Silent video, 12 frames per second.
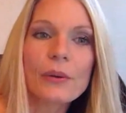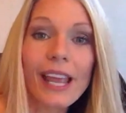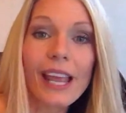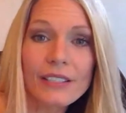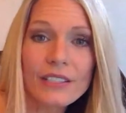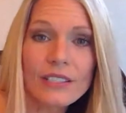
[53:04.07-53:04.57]

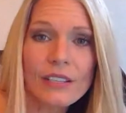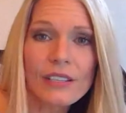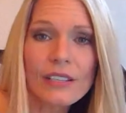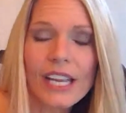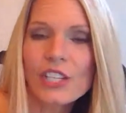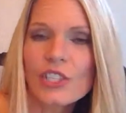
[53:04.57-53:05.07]

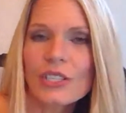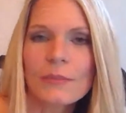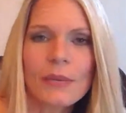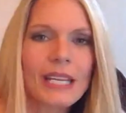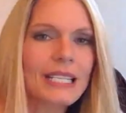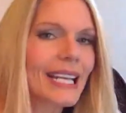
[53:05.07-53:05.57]
answer, it just
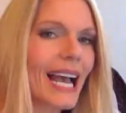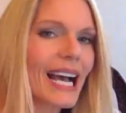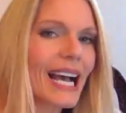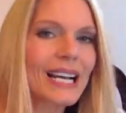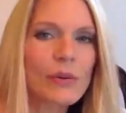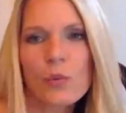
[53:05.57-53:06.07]
means
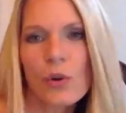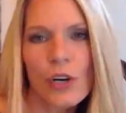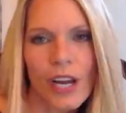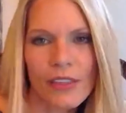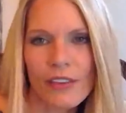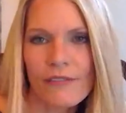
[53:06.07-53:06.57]
that we're
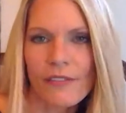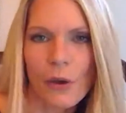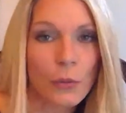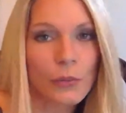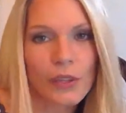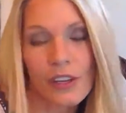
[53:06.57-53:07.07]
on the
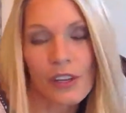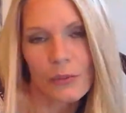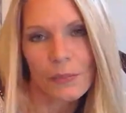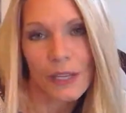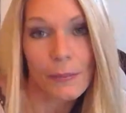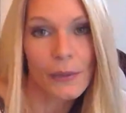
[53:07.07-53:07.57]
phone with other
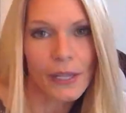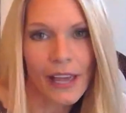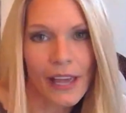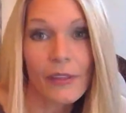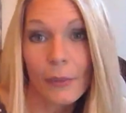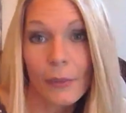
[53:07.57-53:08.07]
people
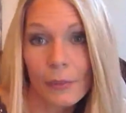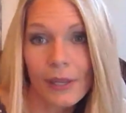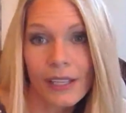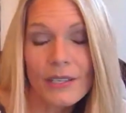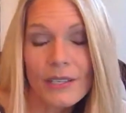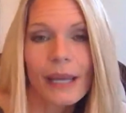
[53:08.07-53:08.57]
at the
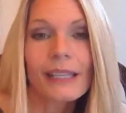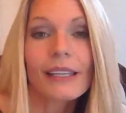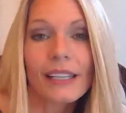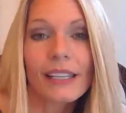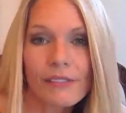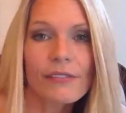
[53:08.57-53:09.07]
moment, but
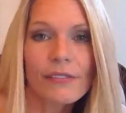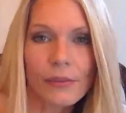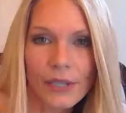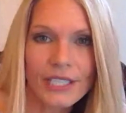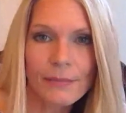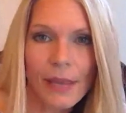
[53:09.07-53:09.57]
leave a
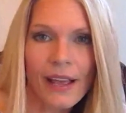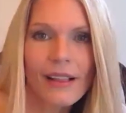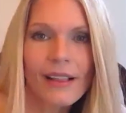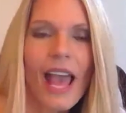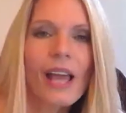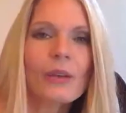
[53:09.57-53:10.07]

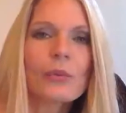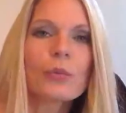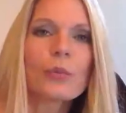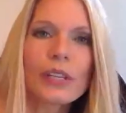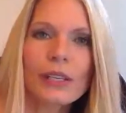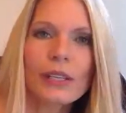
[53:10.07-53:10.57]
voicemail and
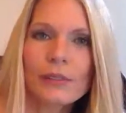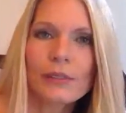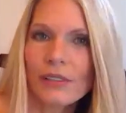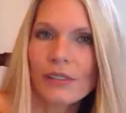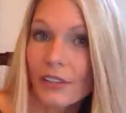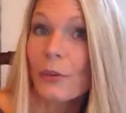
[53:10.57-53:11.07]
we will
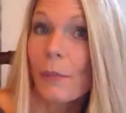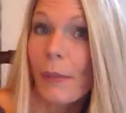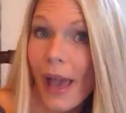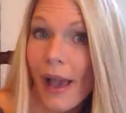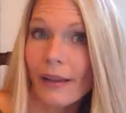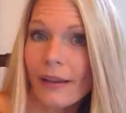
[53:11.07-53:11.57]
call you
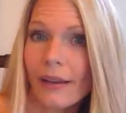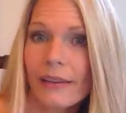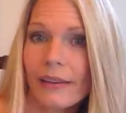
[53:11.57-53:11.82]
back